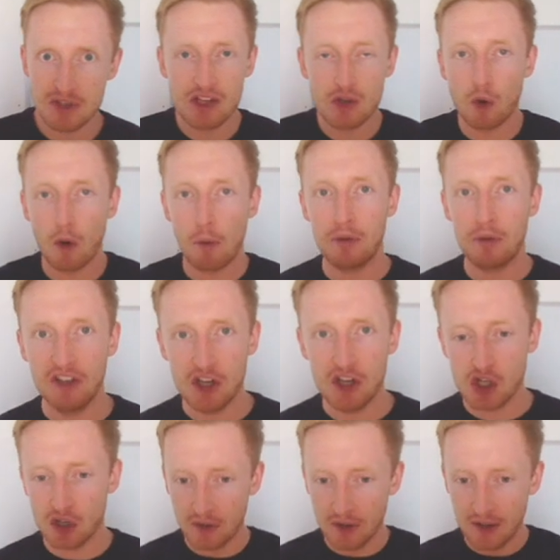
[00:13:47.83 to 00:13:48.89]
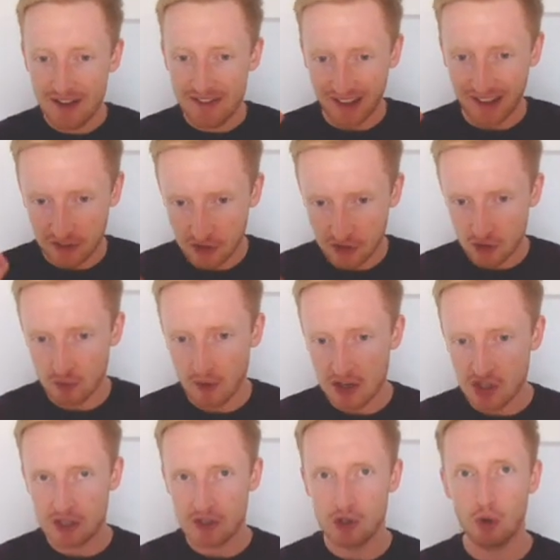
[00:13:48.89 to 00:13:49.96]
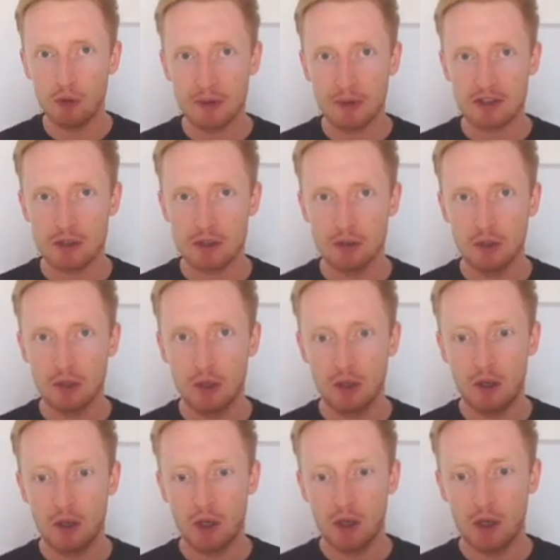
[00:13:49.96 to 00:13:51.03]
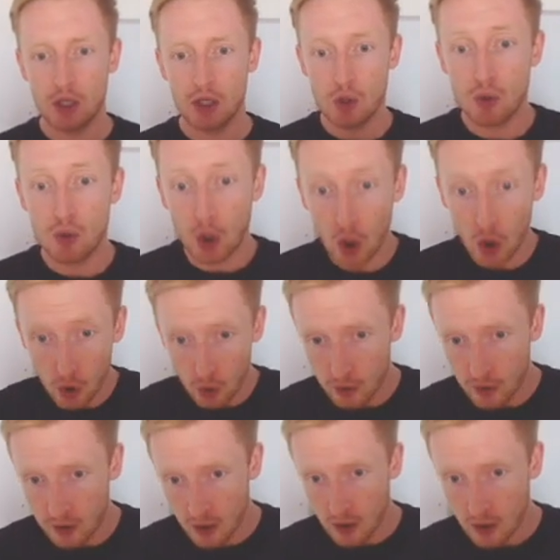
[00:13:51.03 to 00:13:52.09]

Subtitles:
into a position that stretches your muscle. You could